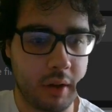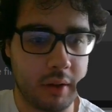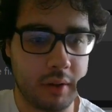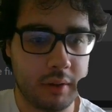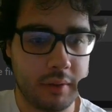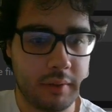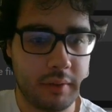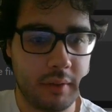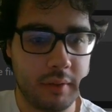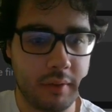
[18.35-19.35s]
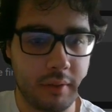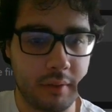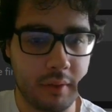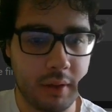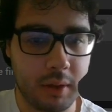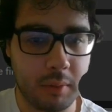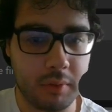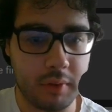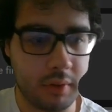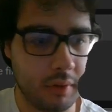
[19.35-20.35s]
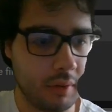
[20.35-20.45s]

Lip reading: other indices. This is nums.